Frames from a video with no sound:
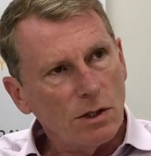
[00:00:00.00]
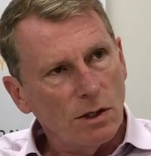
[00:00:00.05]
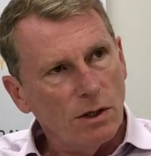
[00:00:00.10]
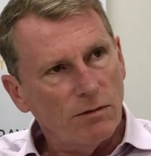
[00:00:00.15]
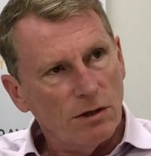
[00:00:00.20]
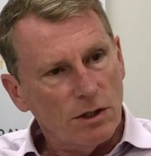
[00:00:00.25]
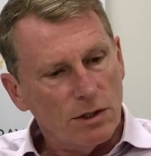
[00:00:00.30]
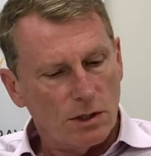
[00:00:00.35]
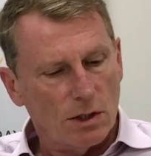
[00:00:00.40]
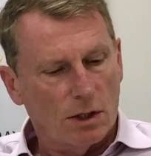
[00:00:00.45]

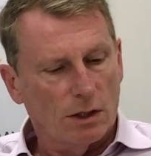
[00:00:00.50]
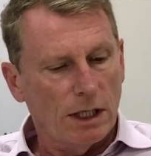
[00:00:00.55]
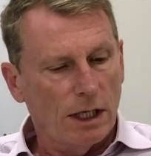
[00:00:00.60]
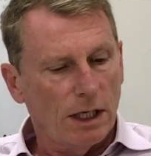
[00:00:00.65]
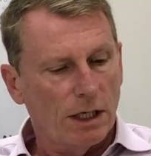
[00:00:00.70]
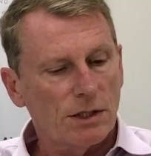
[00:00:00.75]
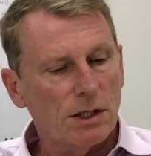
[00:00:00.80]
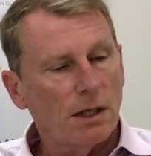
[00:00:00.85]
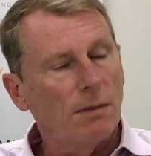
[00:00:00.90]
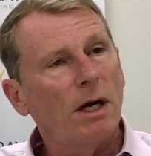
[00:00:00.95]
service on
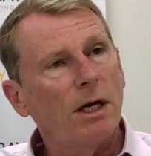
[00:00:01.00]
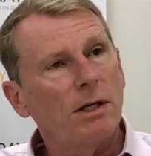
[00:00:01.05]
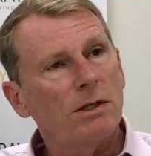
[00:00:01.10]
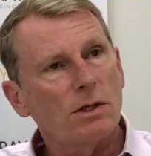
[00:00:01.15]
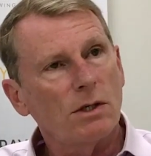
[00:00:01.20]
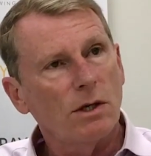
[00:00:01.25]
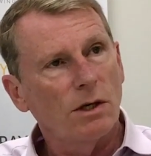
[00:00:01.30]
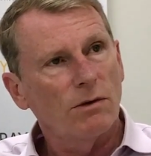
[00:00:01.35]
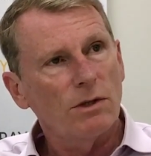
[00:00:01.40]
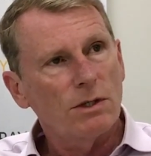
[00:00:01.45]
the SMA
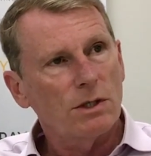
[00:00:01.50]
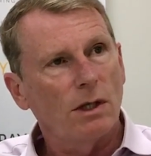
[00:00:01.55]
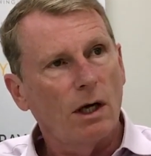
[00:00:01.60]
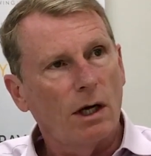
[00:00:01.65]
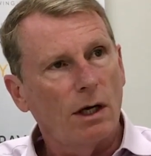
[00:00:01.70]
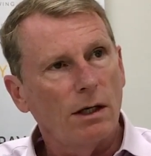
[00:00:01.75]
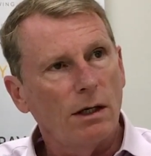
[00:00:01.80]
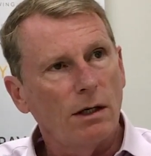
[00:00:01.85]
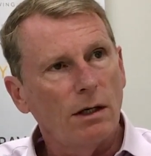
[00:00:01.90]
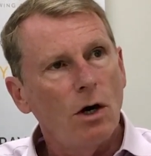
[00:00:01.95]
service
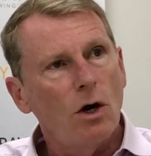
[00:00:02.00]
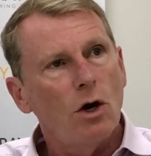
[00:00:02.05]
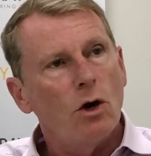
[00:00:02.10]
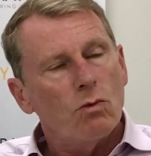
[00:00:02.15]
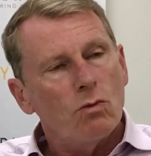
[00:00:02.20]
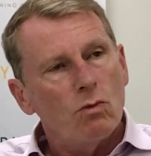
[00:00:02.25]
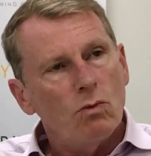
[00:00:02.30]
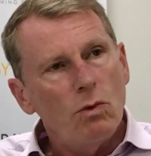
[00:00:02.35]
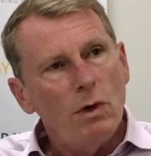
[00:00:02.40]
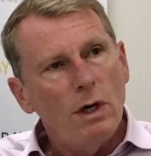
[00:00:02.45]
line
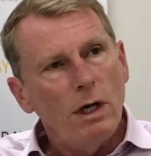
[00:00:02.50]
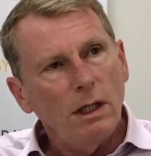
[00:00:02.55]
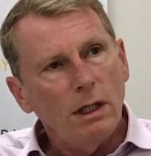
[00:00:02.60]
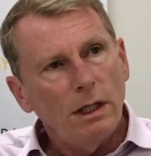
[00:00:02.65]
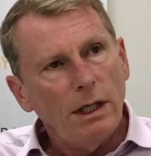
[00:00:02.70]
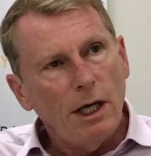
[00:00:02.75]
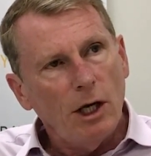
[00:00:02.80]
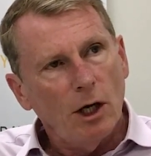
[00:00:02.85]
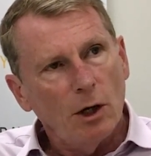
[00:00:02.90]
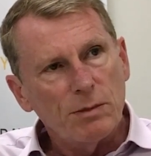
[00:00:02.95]

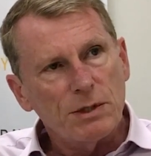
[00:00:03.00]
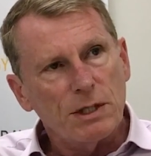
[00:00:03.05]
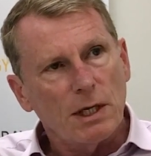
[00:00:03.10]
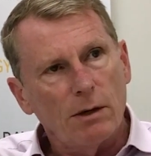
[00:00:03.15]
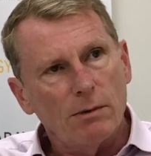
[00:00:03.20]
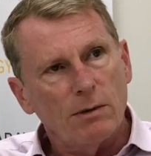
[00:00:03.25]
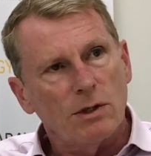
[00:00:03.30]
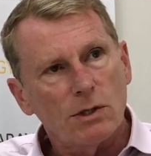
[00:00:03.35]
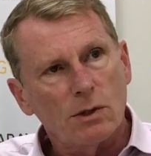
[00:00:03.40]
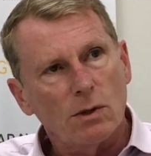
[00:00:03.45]
really helps
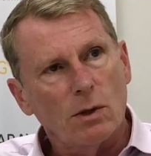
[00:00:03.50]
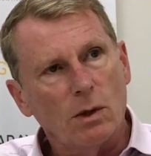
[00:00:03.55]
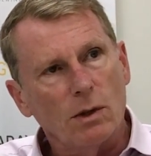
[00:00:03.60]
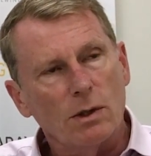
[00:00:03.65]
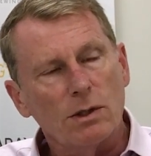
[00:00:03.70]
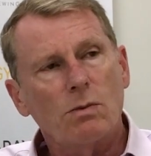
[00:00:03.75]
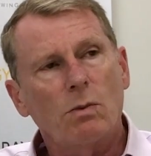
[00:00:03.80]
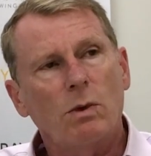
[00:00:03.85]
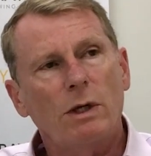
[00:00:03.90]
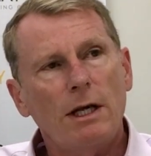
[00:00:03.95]
our
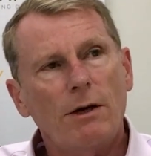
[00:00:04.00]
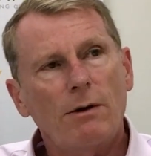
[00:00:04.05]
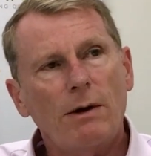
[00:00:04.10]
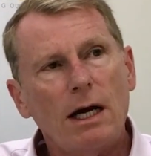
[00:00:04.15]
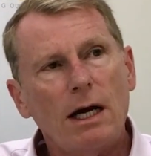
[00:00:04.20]
installers when they're